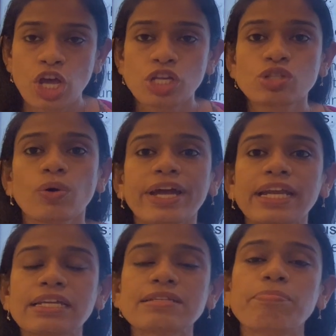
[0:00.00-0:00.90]
So
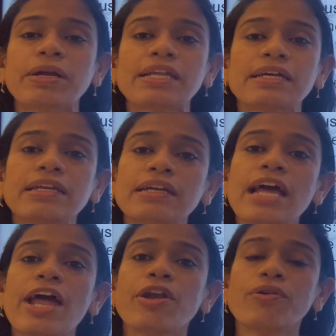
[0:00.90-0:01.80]
it is a particular
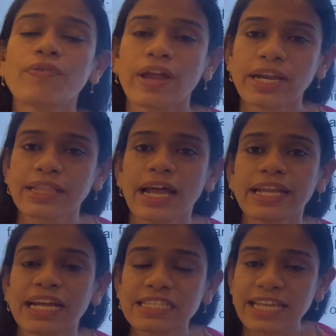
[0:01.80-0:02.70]
trait that
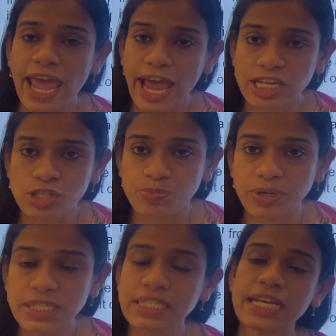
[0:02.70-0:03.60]
gets
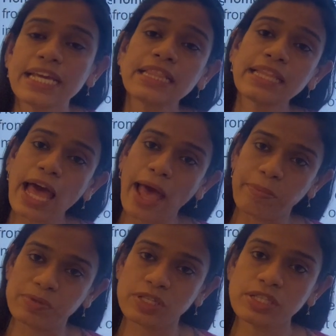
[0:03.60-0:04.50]
expressed in the
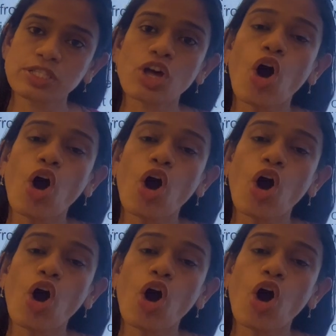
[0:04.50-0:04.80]
absence